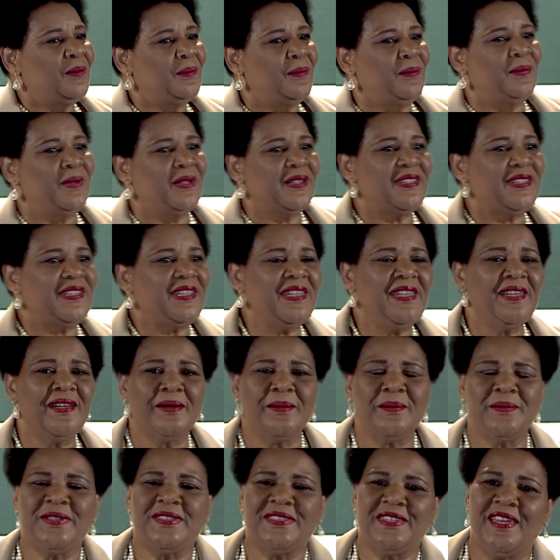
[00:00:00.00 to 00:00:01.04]
But
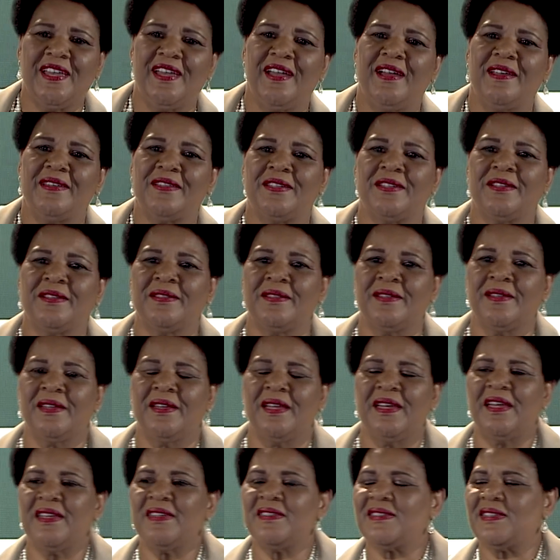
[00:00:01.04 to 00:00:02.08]
Kim
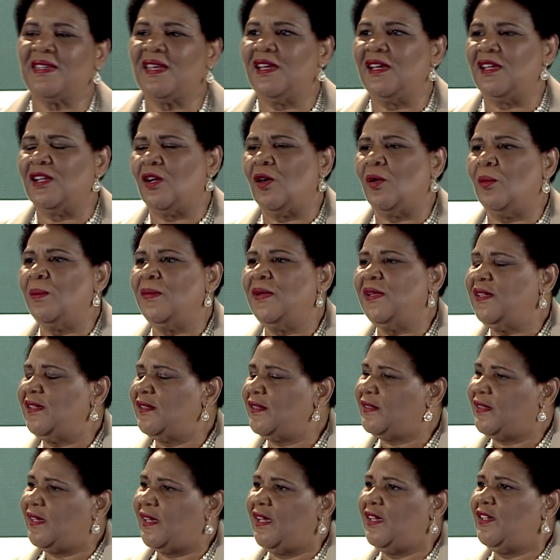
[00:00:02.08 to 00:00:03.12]
has said on many
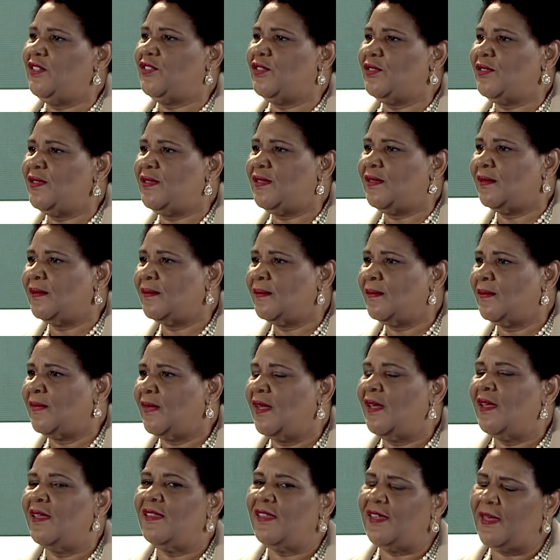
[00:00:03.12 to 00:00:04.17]
occasions
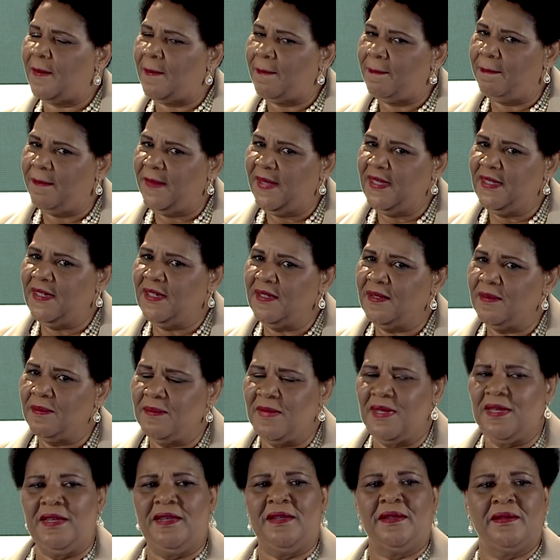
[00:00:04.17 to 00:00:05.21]
that meeting
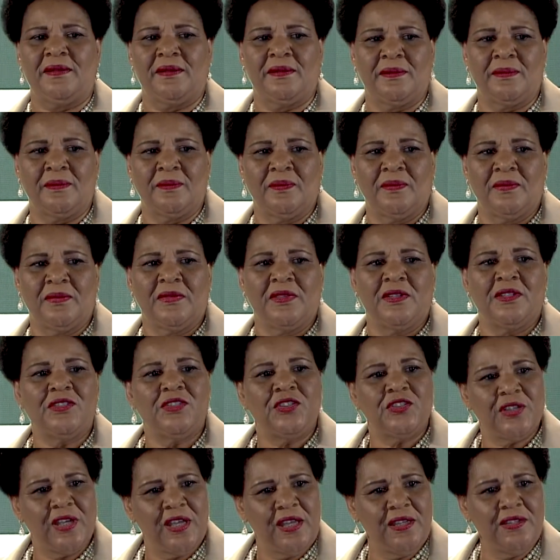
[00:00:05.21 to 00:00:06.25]
me
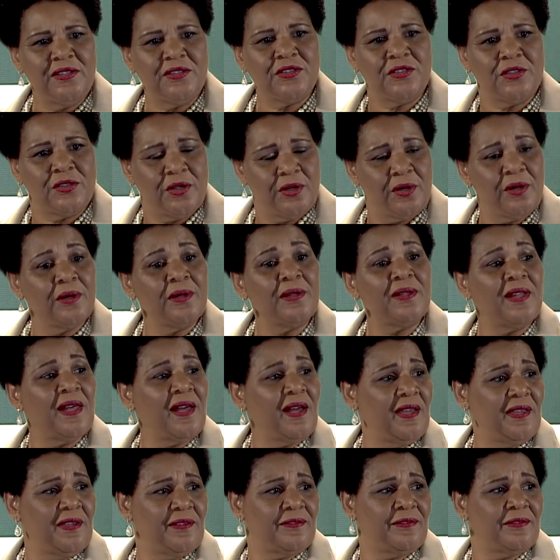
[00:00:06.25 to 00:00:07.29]
changed her
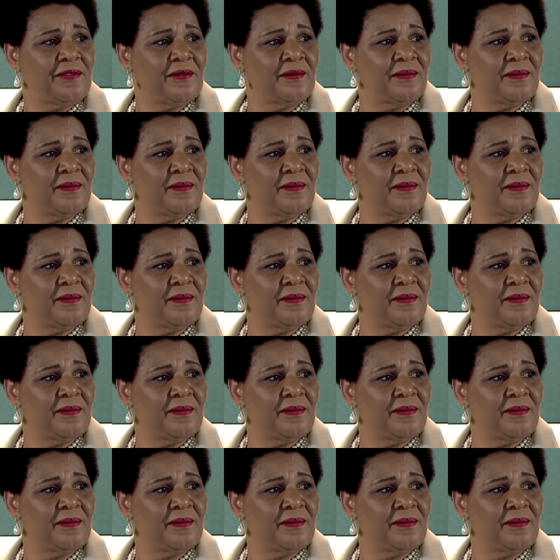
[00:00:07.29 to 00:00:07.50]
life.